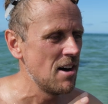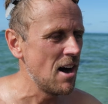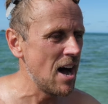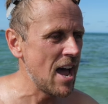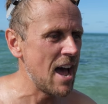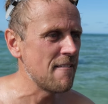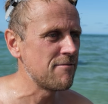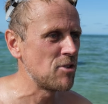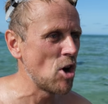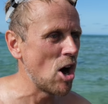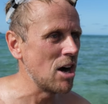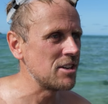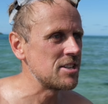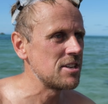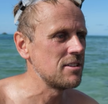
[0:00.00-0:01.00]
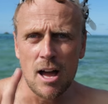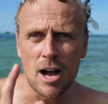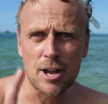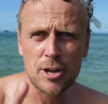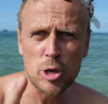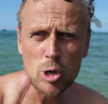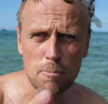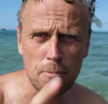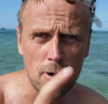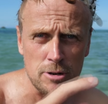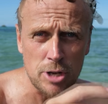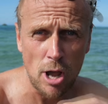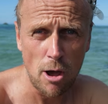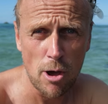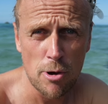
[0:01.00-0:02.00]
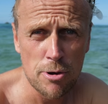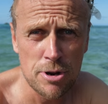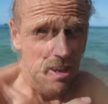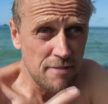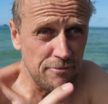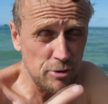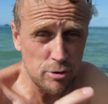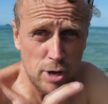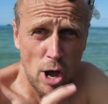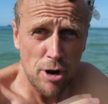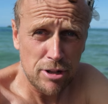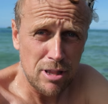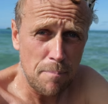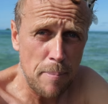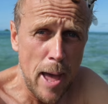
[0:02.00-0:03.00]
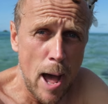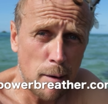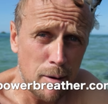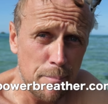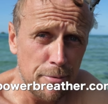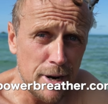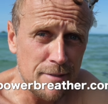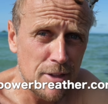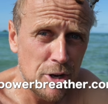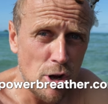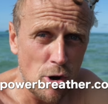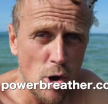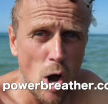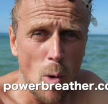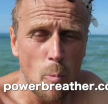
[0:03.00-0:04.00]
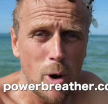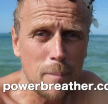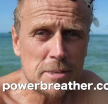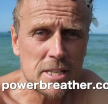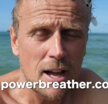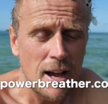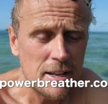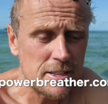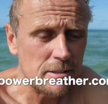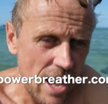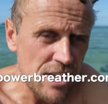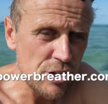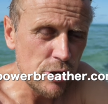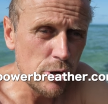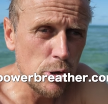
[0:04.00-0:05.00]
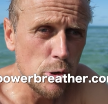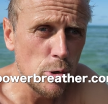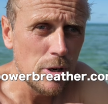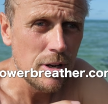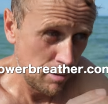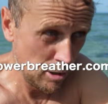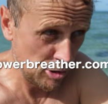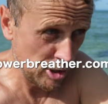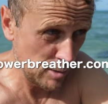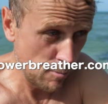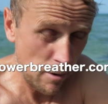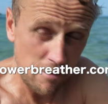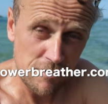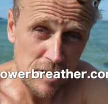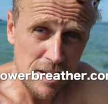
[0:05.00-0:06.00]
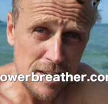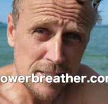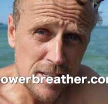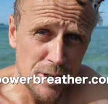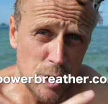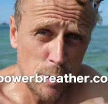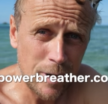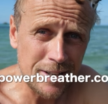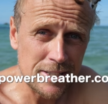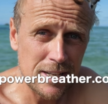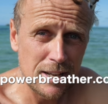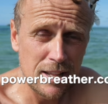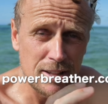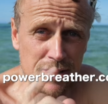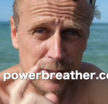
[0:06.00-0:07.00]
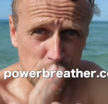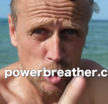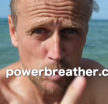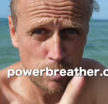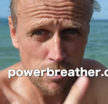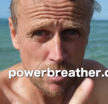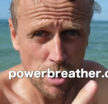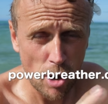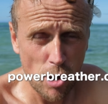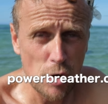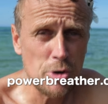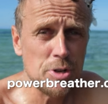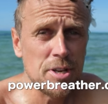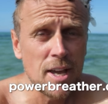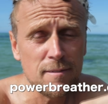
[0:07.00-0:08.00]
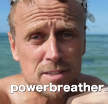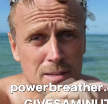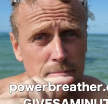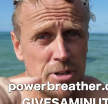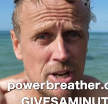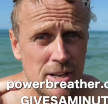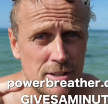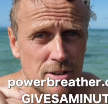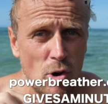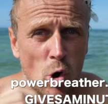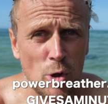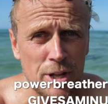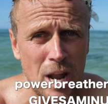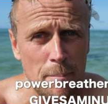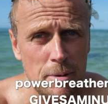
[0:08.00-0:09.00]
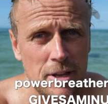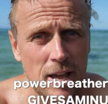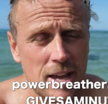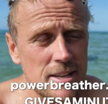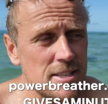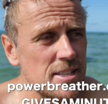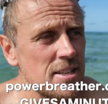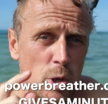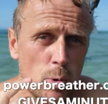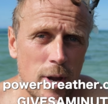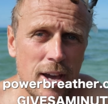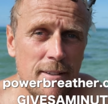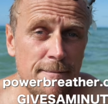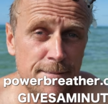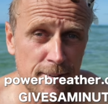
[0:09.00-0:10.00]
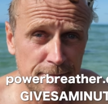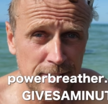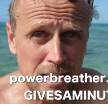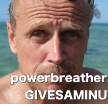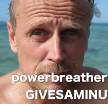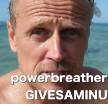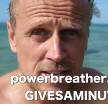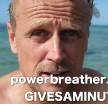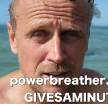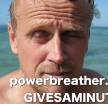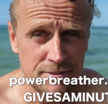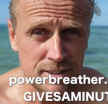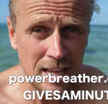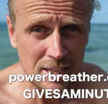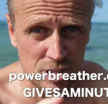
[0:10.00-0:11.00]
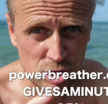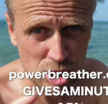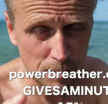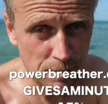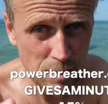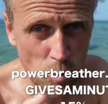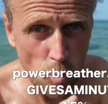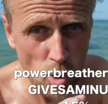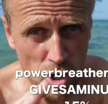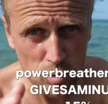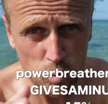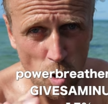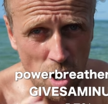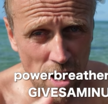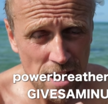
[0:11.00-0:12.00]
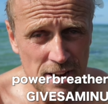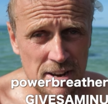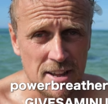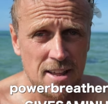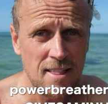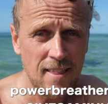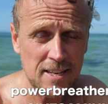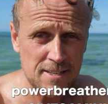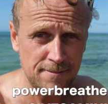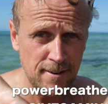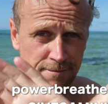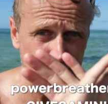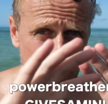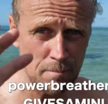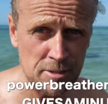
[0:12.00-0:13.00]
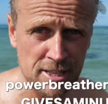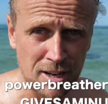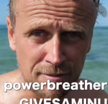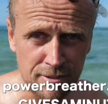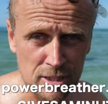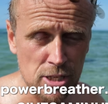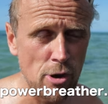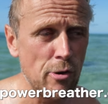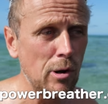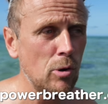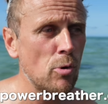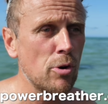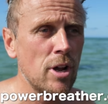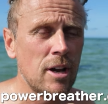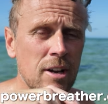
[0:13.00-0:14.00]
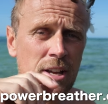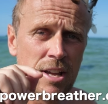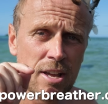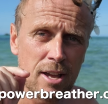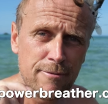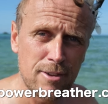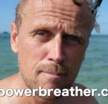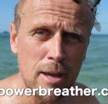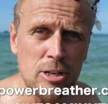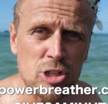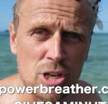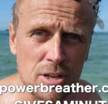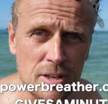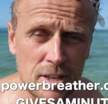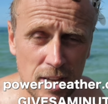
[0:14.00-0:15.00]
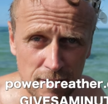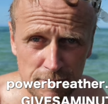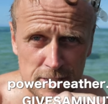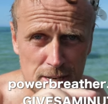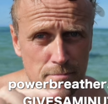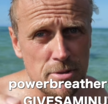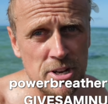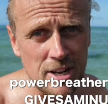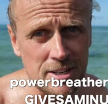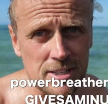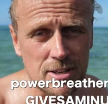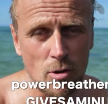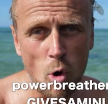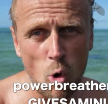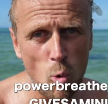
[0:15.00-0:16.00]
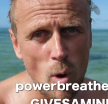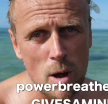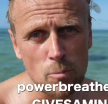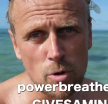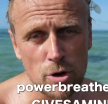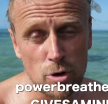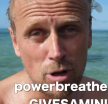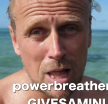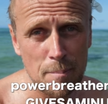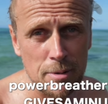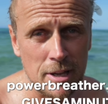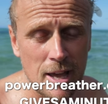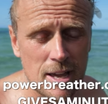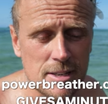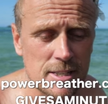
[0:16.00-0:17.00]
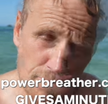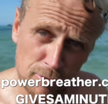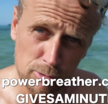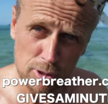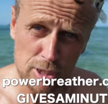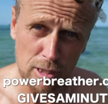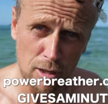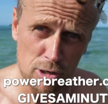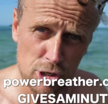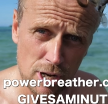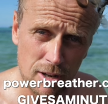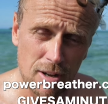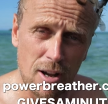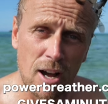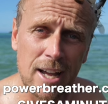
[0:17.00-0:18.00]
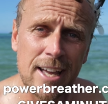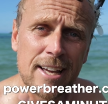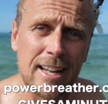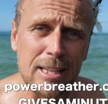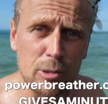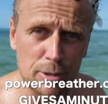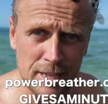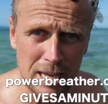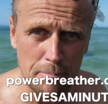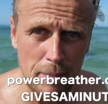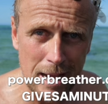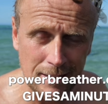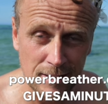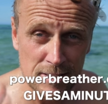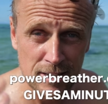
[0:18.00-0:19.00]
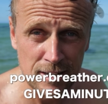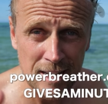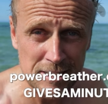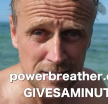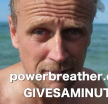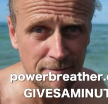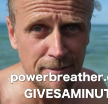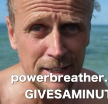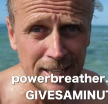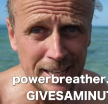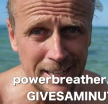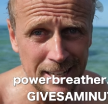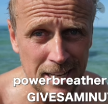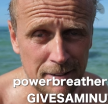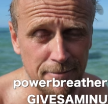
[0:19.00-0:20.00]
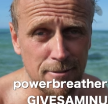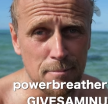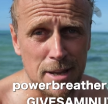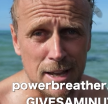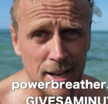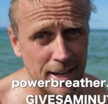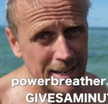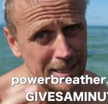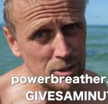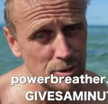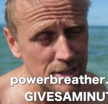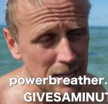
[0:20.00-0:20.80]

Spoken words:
I have got a coupon code. If you go to the powerbreather.com website and you purchase one of these and you enter this coupon code, gives a minute, all in uppercase, you will get 15% off. And that's shipping worldwide. That's 15% off your total order. If you mention gives a minute, all one word, all uppercase. Full disclosure, I get a little kickback. That's an affiliate link for me. I get a little